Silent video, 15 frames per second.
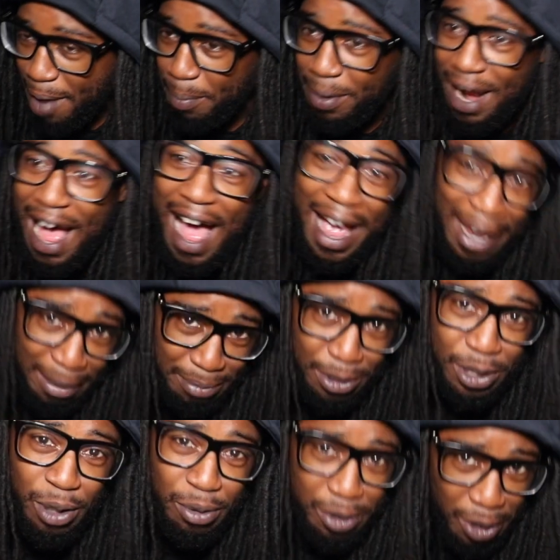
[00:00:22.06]
But I am
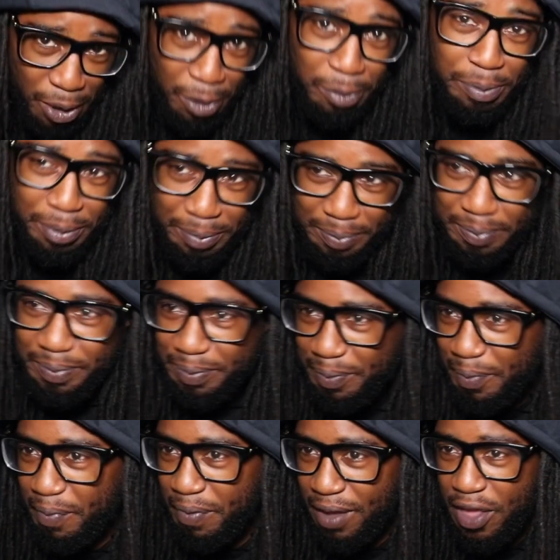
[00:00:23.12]
so dope.
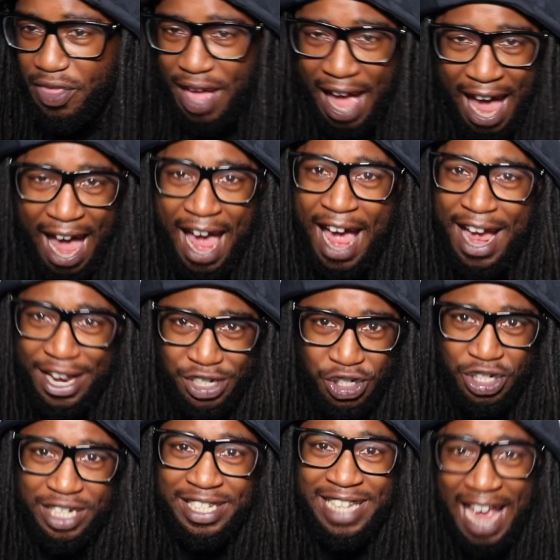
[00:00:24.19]
The
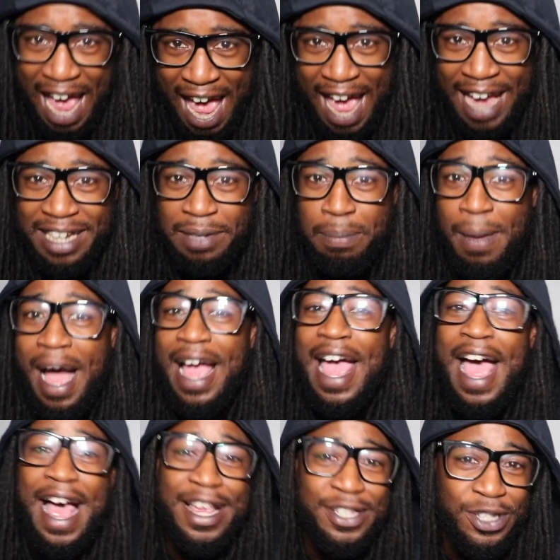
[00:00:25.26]
hash tagged my
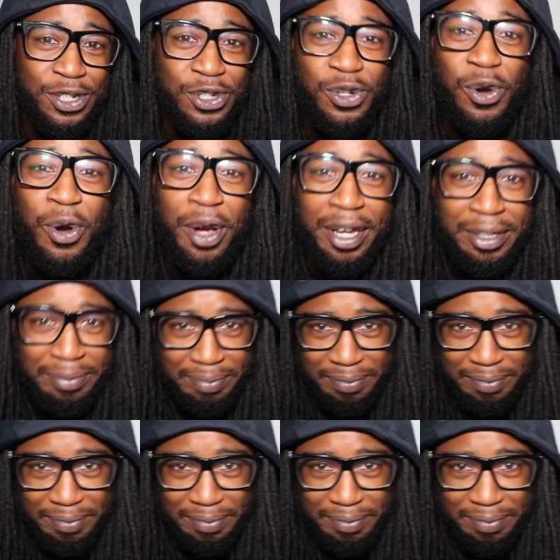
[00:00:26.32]
ass to join.